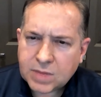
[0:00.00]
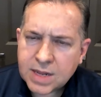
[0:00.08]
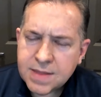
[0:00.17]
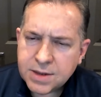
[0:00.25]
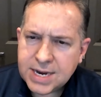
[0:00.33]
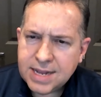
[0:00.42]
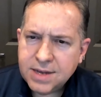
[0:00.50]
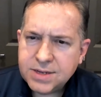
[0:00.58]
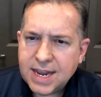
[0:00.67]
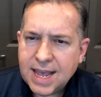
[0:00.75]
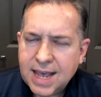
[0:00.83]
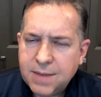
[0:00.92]
And the challenge
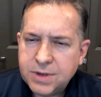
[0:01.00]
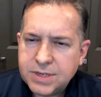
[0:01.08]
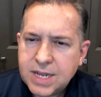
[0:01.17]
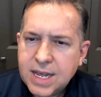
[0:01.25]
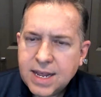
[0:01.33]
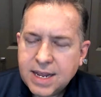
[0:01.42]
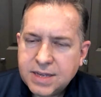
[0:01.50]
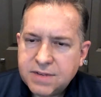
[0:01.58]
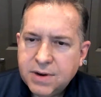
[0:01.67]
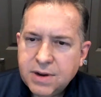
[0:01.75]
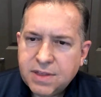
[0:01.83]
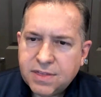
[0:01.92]
they had was it's a
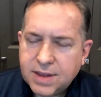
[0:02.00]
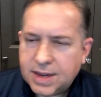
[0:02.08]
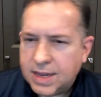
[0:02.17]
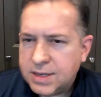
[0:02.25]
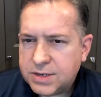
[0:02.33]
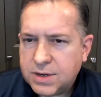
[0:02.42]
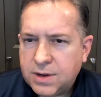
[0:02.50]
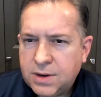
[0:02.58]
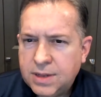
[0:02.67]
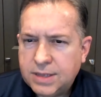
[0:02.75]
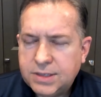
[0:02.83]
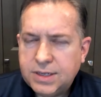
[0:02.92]
very thick
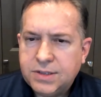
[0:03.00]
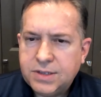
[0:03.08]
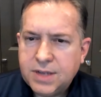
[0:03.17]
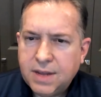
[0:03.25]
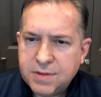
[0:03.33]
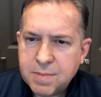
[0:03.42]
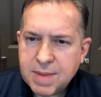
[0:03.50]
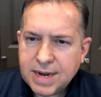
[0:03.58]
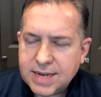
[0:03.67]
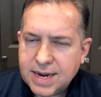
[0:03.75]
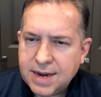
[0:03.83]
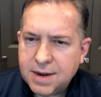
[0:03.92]
install. It's tough to
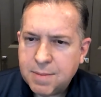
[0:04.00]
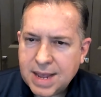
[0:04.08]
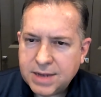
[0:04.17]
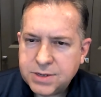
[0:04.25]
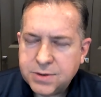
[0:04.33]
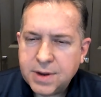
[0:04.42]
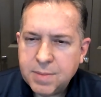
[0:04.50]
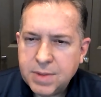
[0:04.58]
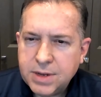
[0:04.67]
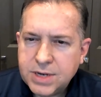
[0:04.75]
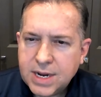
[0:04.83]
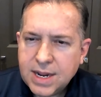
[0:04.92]
maintain a master
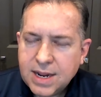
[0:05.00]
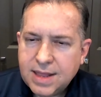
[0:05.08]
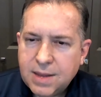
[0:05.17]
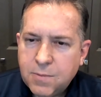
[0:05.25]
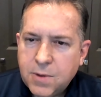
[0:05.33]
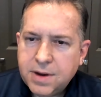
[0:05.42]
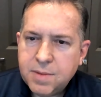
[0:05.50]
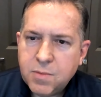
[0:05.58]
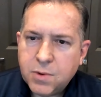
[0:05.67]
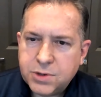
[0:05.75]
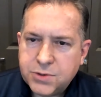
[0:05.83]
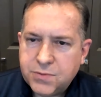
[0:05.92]
image, and they wanted a
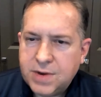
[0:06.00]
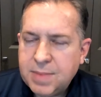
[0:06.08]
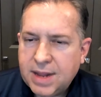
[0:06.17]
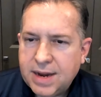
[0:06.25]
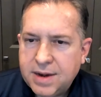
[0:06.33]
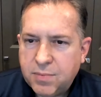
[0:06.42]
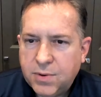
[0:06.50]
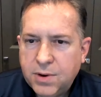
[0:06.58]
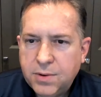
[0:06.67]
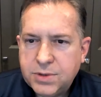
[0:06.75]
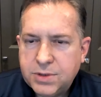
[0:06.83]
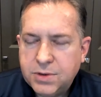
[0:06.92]
more streamlined
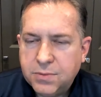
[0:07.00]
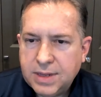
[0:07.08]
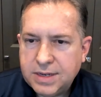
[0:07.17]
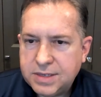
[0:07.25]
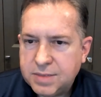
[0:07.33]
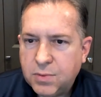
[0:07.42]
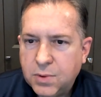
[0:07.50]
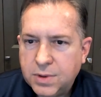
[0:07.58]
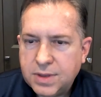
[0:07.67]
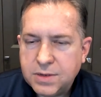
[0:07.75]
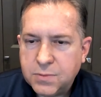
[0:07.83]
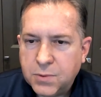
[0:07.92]
approach to really
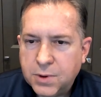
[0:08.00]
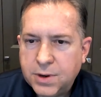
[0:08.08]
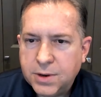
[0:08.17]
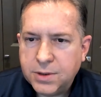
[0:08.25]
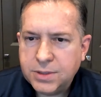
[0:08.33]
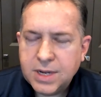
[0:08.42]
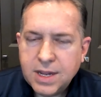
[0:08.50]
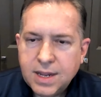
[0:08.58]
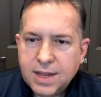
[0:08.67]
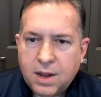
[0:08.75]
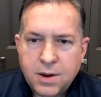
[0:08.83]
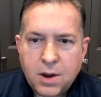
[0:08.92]
support these workers
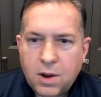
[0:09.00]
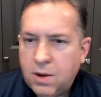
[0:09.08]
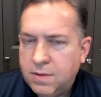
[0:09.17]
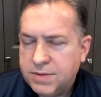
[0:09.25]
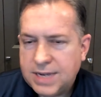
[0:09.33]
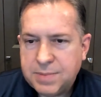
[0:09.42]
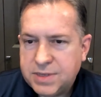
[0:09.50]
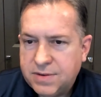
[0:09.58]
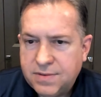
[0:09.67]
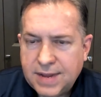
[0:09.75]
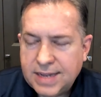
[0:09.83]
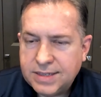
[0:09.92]
on all types of
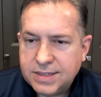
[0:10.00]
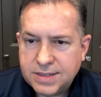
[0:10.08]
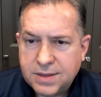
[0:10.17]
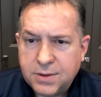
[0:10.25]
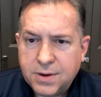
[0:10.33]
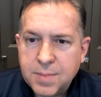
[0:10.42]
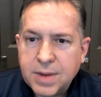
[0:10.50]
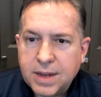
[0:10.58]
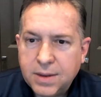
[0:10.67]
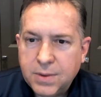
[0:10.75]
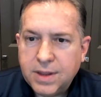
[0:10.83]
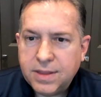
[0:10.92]
devices that they're coming
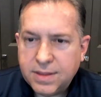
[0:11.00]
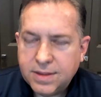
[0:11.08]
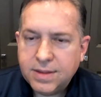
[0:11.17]
in with.